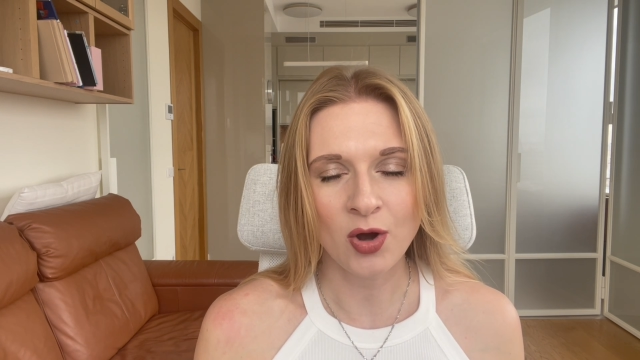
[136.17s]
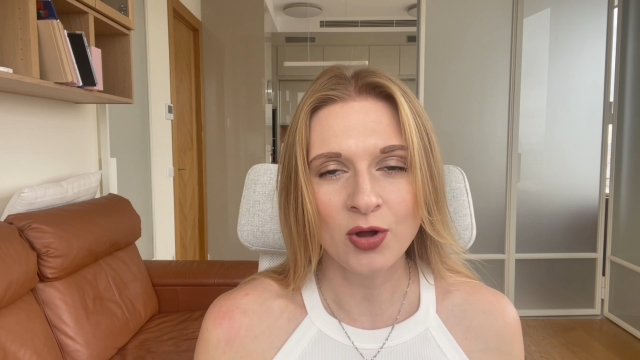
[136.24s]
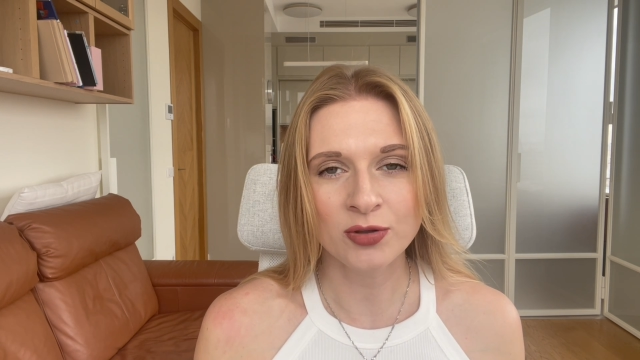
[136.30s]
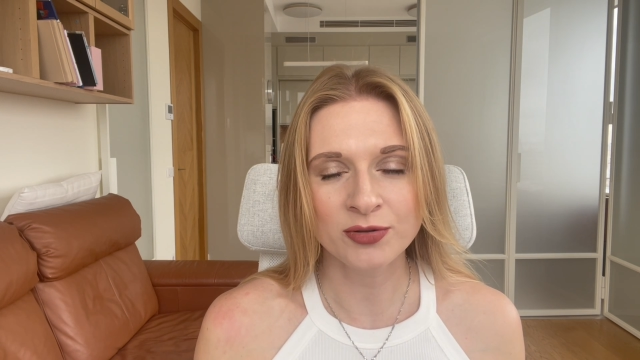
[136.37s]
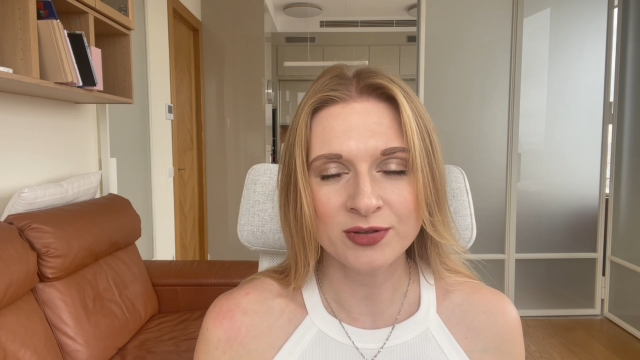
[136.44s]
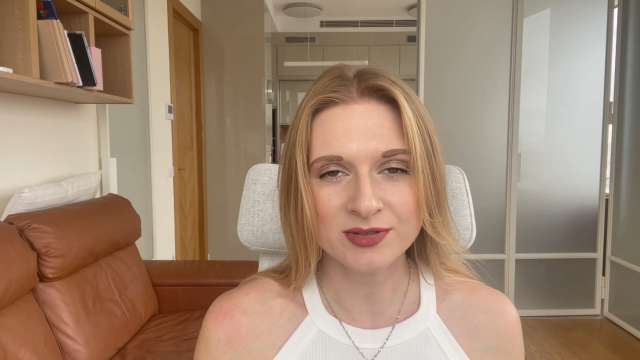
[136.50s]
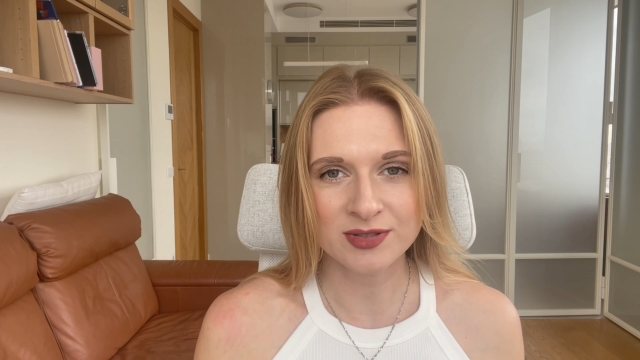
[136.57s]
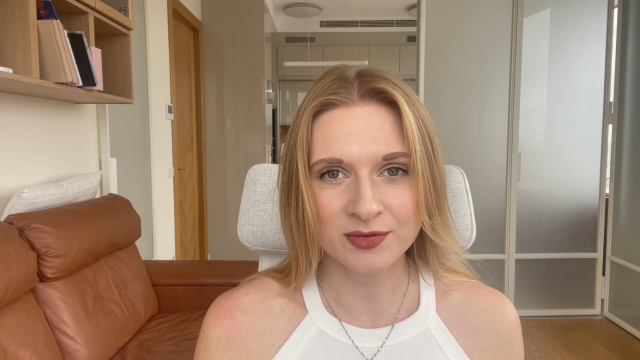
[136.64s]

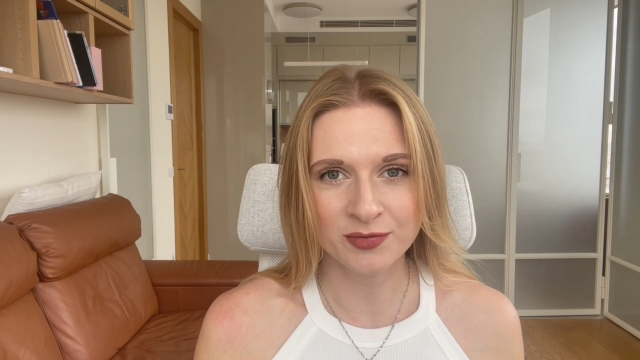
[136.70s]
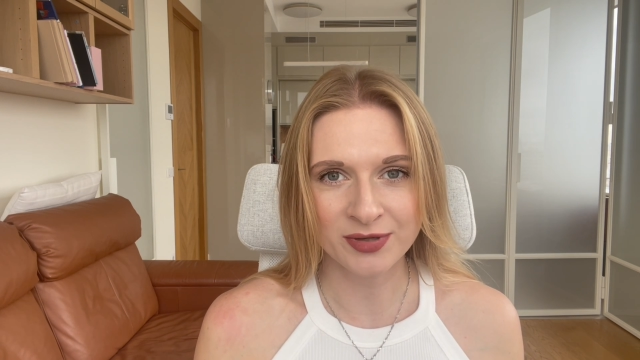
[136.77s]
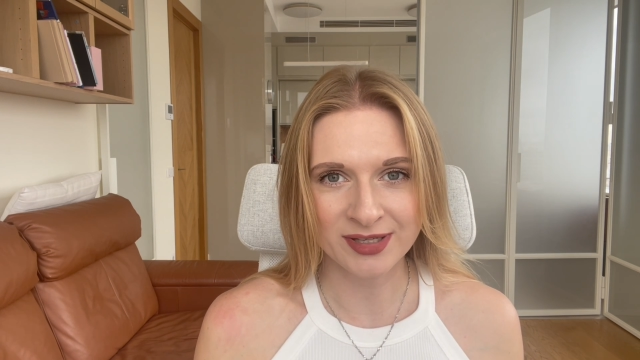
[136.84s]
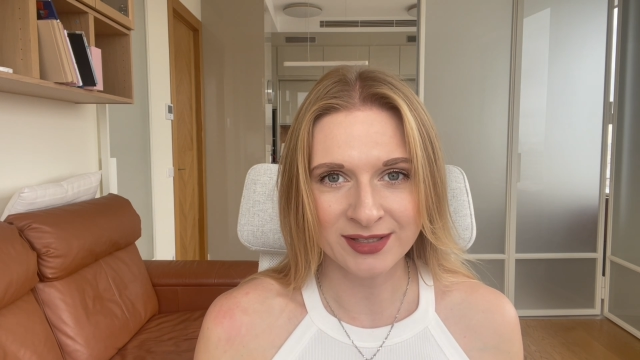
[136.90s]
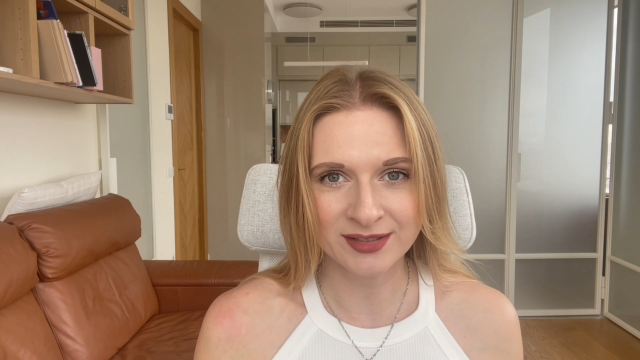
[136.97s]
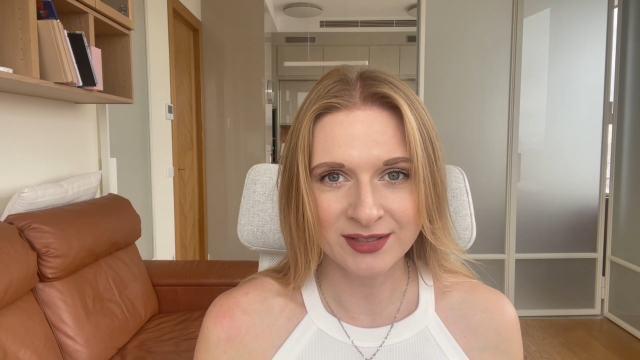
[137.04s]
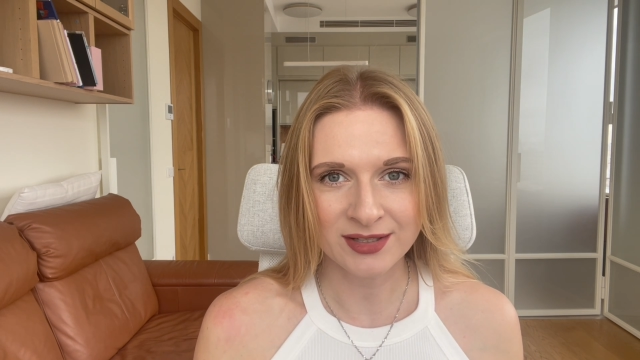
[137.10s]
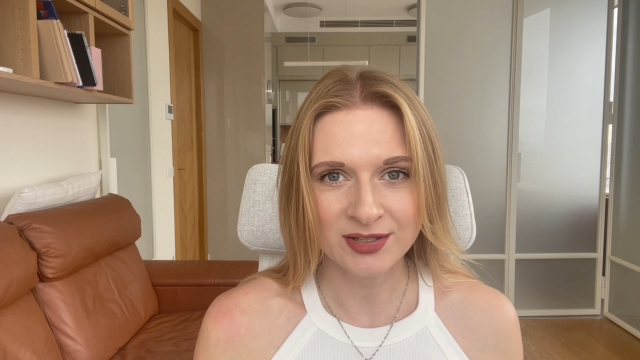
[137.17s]
Hold your
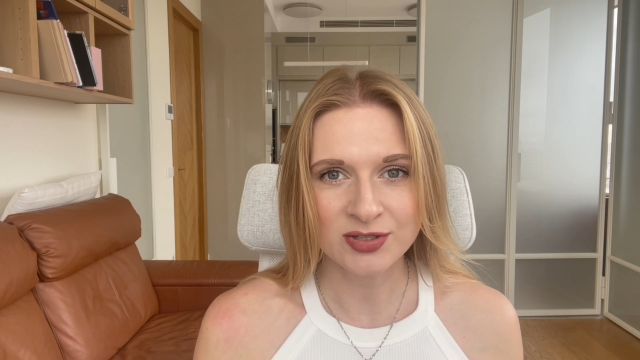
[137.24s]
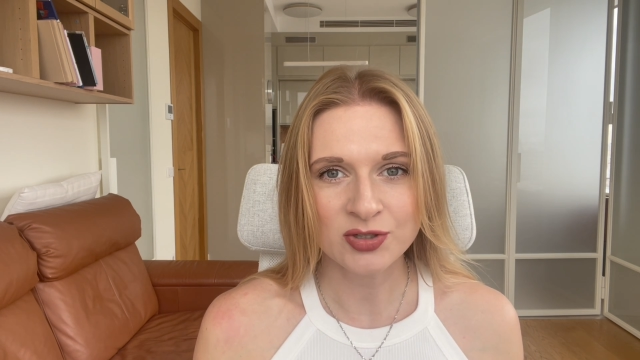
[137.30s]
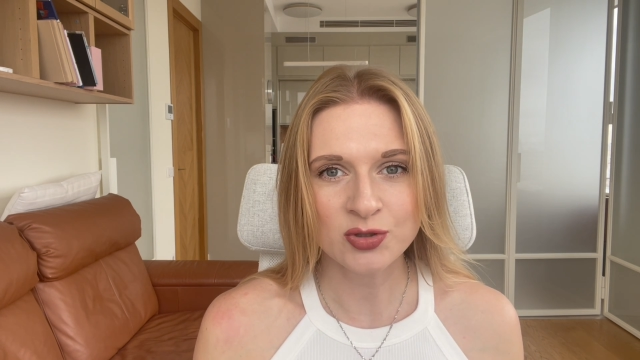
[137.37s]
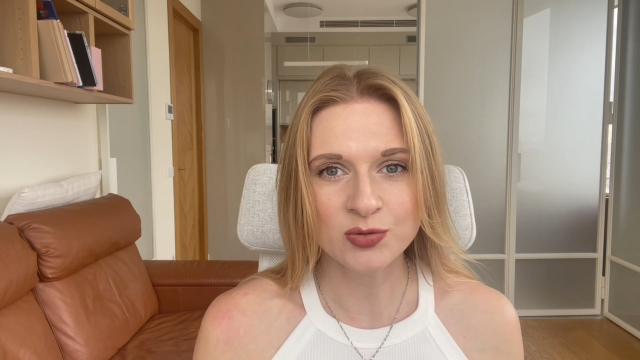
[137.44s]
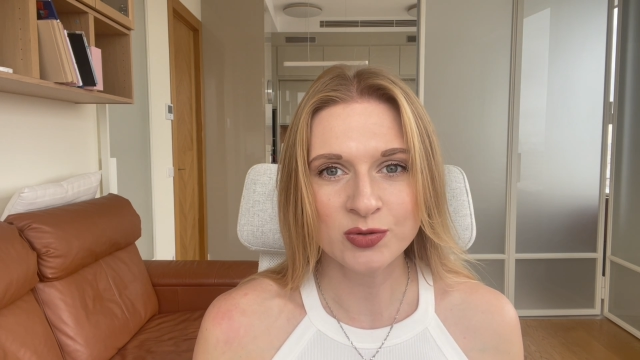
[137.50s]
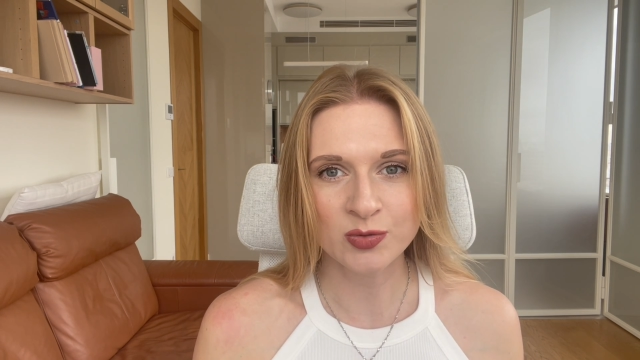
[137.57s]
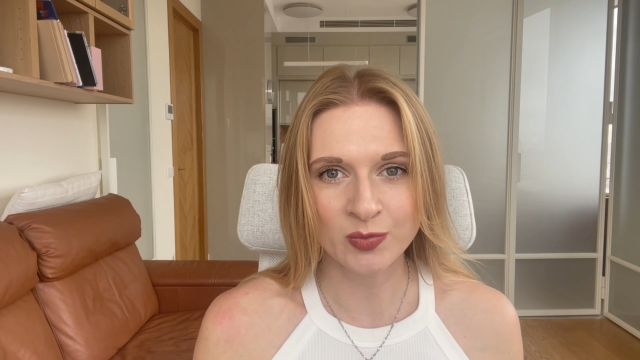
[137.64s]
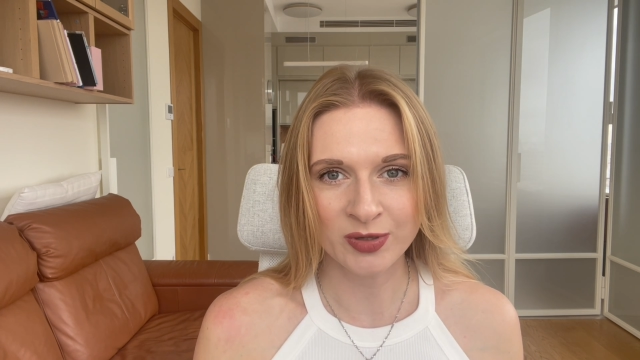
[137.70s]
screen,
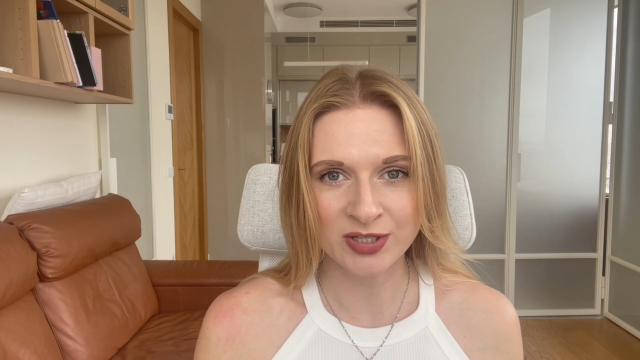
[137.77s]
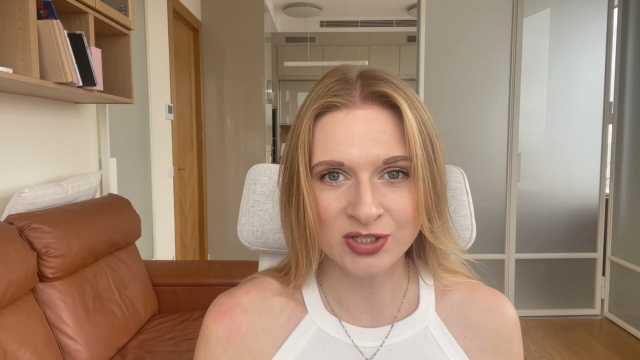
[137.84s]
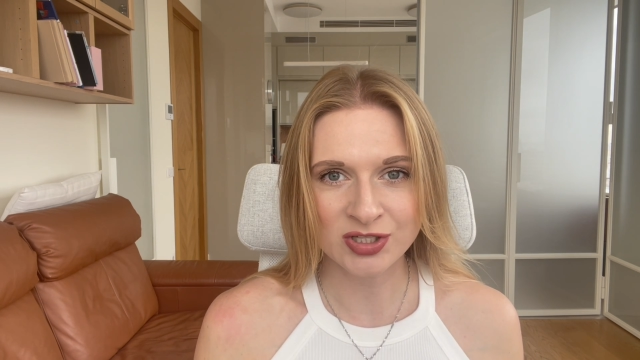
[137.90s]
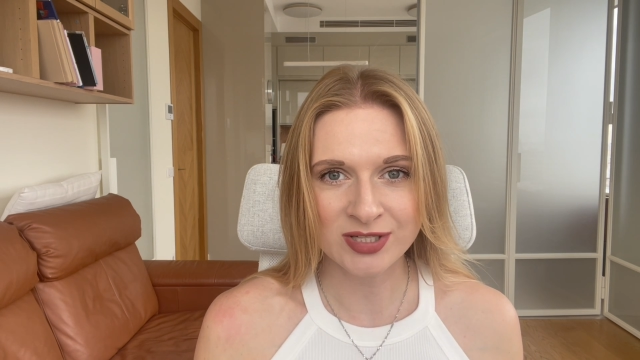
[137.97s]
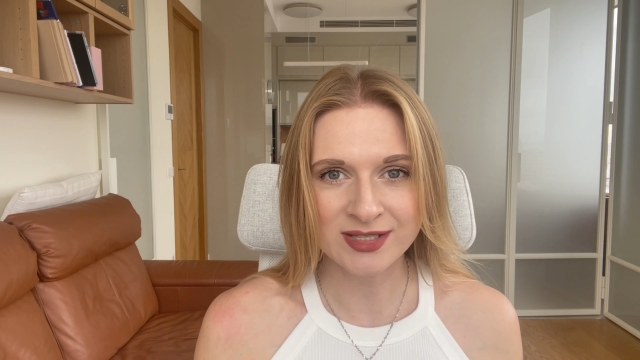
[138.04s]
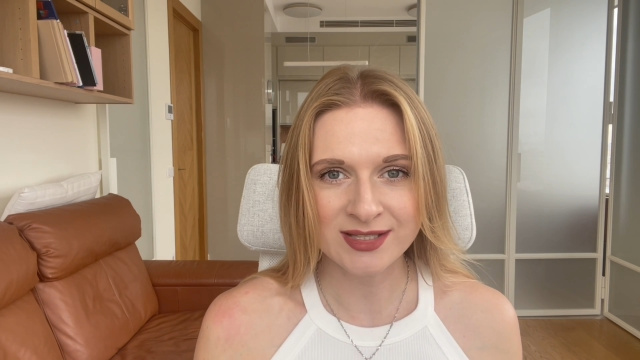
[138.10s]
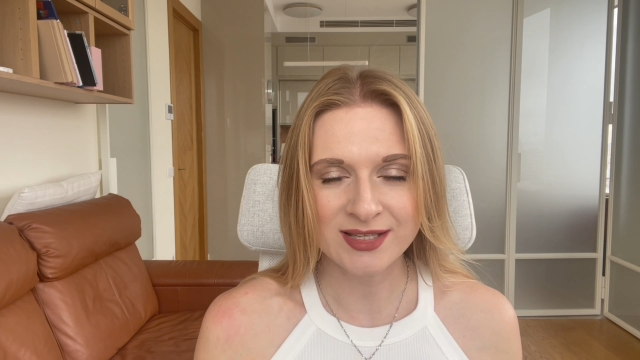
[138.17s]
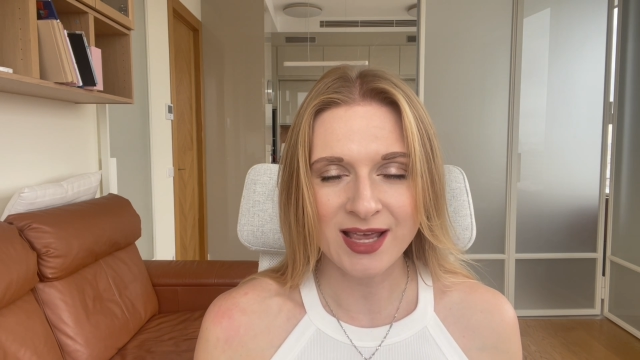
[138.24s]
choose
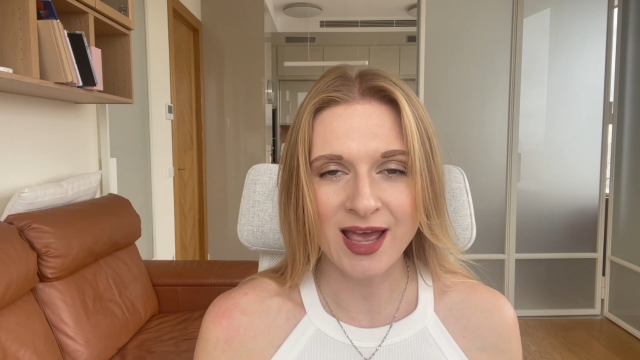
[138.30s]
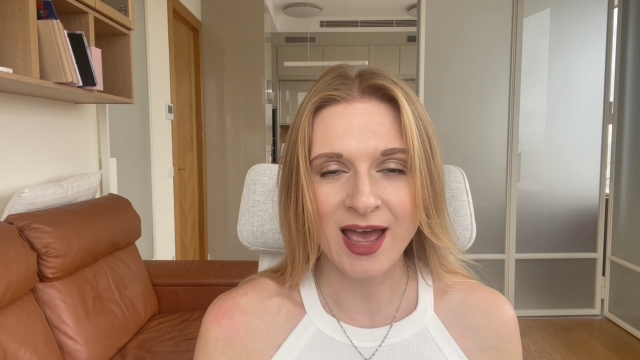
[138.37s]
widgets